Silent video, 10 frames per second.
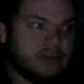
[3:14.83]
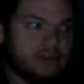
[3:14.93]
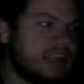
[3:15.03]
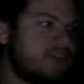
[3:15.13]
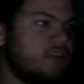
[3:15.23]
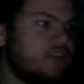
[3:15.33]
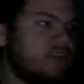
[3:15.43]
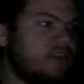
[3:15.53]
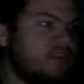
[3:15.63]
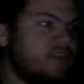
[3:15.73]
Definitely a
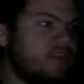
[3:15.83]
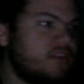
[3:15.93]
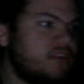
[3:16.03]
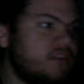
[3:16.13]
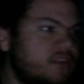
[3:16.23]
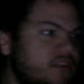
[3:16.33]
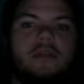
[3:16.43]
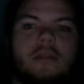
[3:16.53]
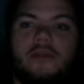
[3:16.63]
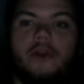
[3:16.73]
really good movie.
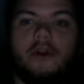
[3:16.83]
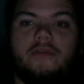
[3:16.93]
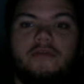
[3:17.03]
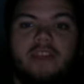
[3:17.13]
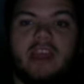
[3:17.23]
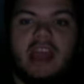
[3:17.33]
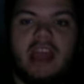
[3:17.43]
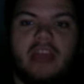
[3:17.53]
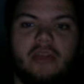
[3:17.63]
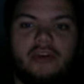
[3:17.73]
The third
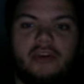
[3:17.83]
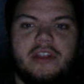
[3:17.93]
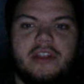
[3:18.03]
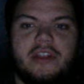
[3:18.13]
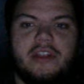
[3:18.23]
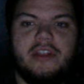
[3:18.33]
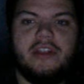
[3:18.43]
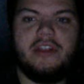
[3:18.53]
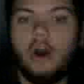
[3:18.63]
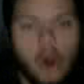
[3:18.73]
day was
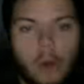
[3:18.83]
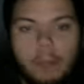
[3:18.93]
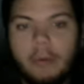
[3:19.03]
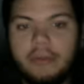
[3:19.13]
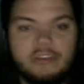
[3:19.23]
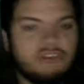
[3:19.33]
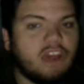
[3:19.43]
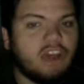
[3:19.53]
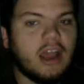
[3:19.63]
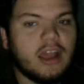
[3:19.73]
Hobo with a
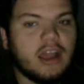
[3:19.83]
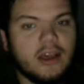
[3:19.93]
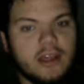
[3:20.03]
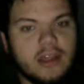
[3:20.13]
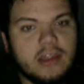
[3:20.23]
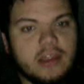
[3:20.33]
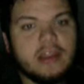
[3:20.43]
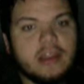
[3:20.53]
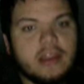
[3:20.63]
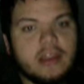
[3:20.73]
Shotgun,
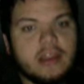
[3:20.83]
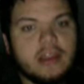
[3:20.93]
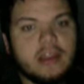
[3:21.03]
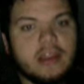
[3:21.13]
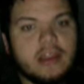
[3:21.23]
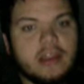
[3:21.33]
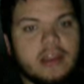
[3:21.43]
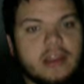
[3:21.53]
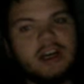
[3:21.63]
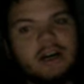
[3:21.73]

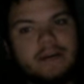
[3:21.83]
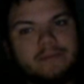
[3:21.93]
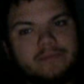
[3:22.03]
which I